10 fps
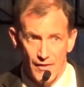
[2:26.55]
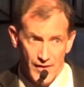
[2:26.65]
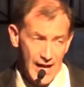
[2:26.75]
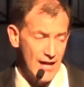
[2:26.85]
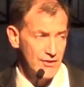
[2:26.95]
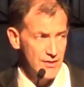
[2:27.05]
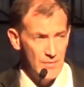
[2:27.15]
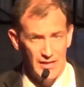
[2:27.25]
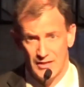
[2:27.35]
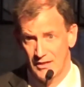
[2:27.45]
the
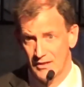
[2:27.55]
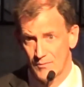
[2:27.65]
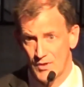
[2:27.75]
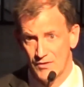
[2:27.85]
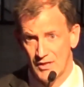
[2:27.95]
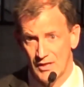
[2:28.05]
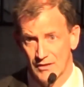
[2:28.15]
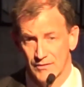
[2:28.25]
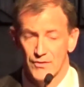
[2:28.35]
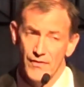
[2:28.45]
LGBT community.
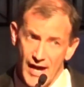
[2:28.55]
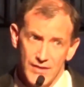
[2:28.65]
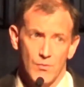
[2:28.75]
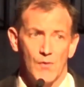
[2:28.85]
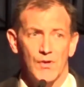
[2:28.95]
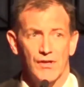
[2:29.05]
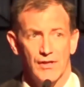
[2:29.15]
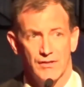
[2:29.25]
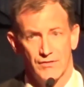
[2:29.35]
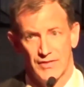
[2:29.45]
So that's what we're
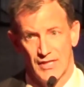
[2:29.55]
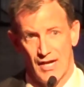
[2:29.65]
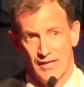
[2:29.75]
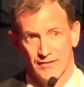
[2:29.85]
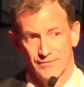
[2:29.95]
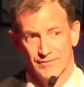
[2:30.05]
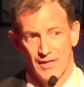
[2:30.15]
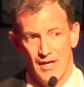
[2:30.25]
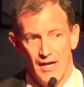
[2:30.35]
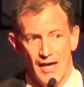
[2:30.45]
going to do tonight.
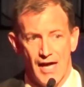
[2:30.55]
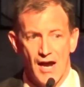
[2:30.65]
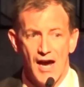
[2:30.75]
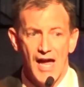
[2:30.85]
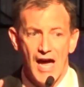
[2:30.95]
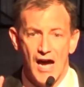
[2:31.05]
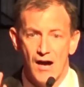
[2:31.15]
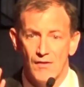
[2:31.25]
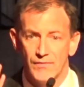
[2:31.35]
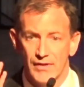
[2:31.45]
And I
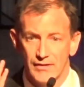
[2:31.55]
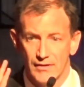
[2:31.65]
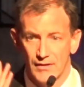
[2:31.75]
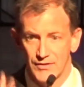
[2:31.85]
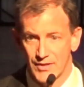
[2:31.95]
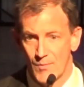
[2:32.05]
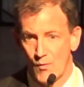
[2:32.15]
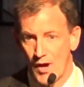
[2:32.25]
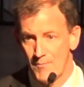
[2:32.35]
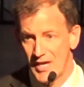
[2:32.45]
have
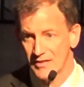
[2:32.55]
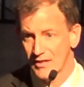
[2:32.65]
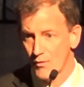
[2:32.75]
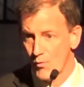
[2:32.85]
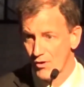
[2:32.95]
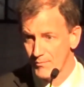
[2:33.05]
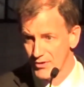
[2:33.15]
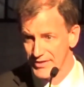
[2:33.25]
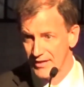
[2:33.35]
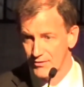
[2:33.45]
some amazing
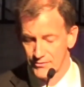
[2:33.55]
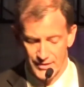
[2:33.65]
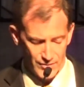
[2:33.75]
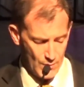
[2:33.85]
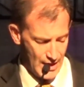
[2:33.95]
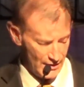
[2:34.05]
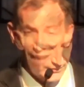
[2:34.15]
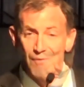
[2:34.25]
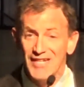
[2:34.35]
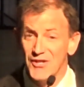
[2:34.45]
award presenters as
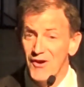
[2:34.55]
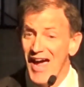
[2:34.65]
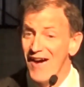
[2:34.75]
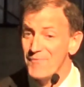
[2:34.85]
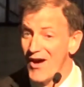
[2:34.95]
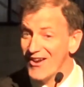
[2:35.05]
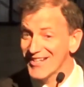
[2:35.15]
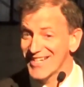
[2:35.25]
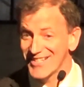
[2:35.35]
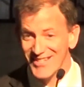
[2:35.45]
well. And we do have
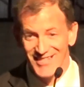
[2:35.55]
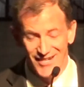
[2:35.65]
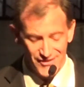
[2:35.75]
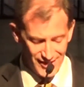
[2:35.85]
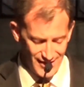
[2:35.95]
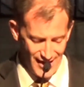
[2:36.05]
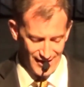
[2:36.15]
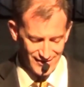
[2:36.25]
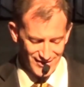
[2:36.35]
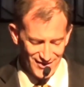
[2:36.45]
politicians here
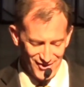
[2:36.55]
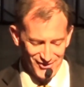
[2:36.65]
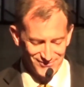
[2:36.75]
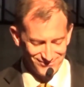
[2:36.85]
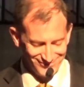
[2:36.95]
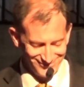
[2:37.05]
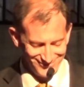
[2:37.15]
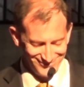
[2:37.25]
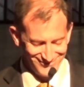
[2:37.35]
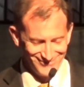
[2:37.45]
tonight. So.
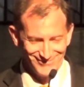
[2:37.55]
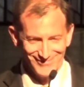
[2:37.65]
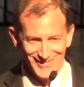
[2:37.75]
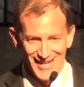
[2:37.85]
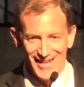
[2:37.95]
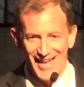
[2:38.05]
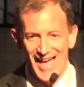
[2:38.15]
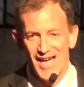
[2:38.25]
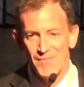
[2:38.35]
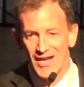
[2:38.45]

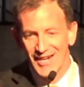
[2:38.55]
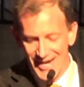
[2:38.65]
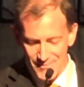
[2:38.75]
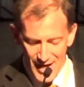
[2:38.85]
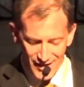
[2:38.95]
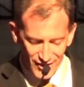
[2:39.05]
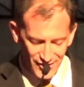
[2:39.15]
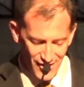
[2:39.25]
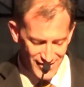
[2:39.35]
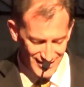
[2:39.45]
MLA,
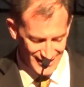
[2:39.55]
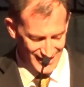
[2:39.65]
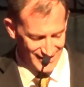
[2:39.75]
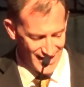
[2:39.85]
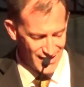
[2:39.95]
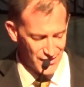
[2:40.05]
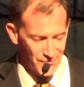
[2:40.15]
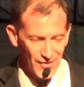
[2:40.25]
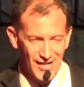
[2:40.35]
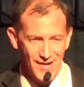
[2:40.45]
Michael Connolly, thank
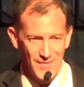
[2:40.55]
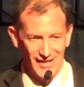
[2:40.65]
you